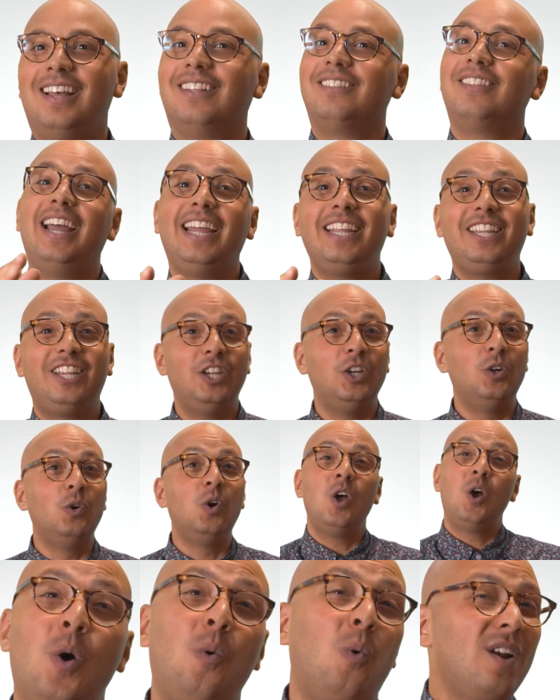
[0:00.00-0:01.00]
Like you,
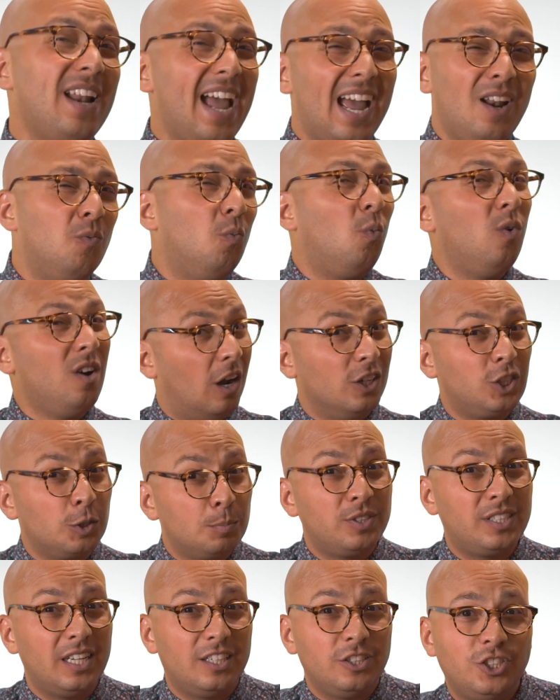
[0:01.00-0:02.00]
we're not
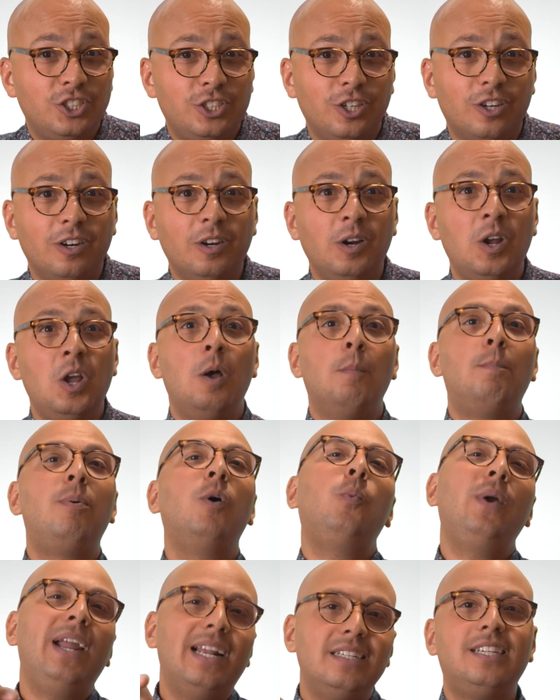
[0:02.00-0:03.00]
100% sure,
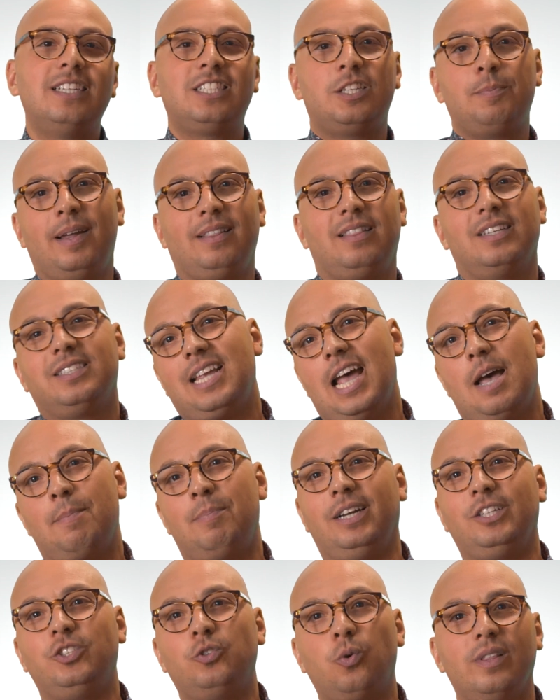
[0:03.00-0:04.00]
but we anticipate this
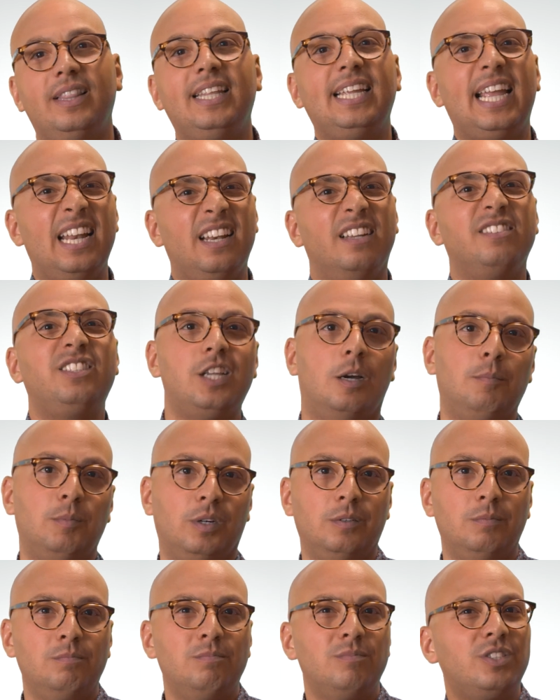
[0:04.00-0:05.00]
happening toward the end of
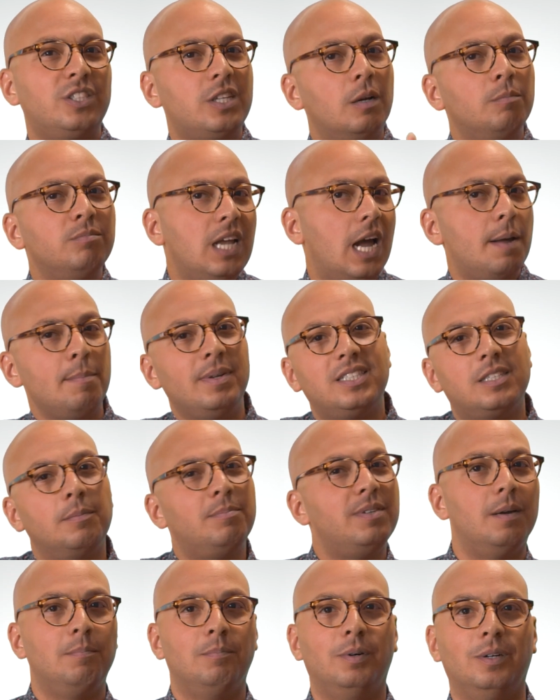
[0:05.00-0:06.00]
summer, sometime in
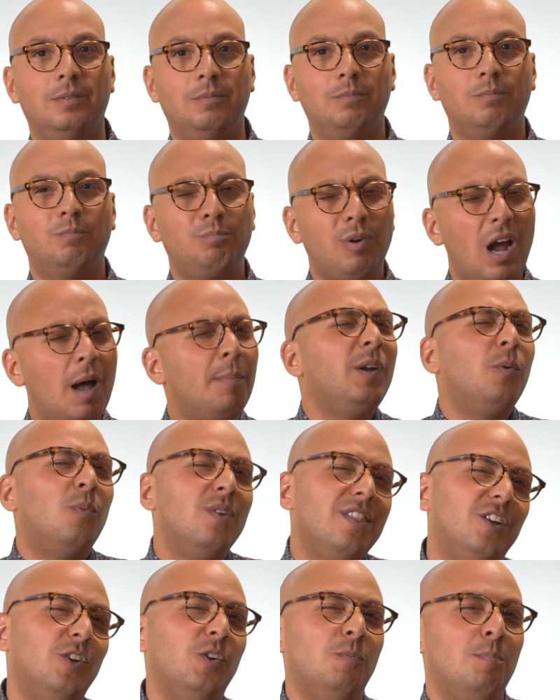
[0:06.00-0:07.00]
September, probably
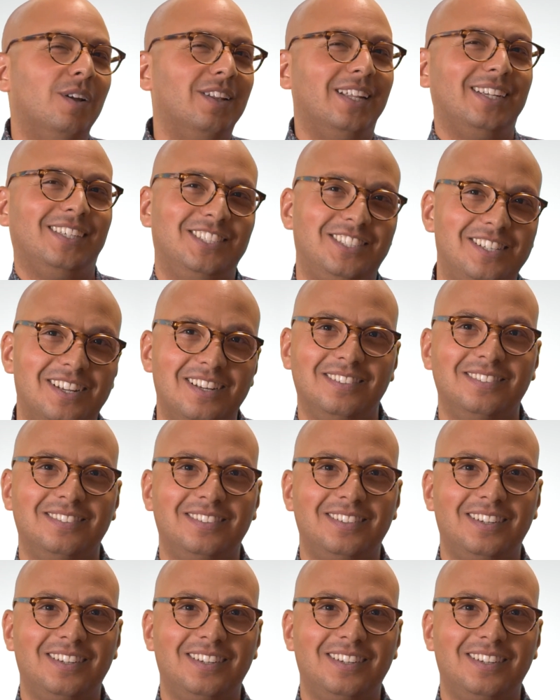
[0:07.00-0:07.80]
when the new building is done.